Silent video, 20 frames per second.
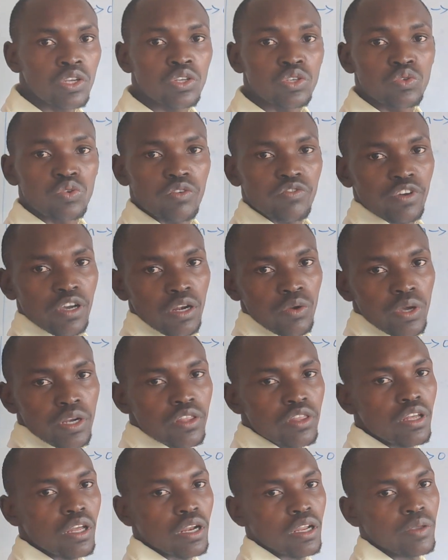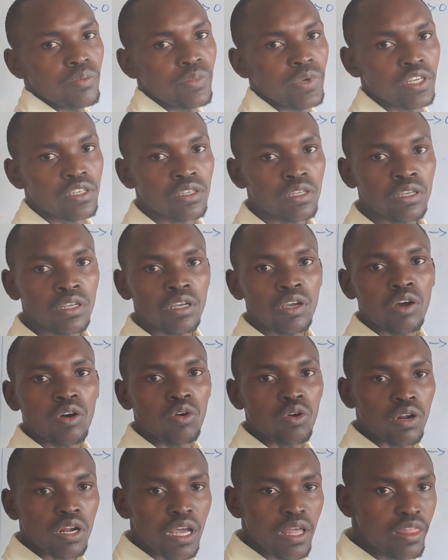to evaluate the limit,
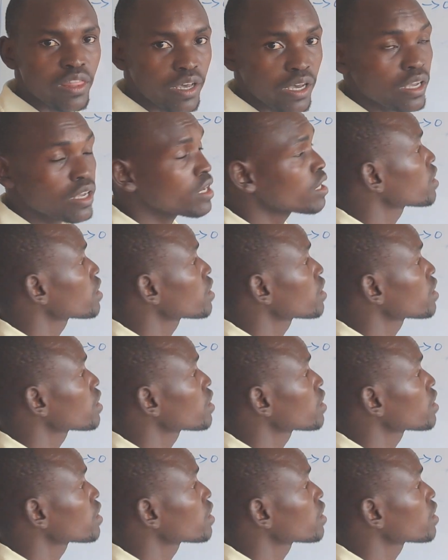or rather,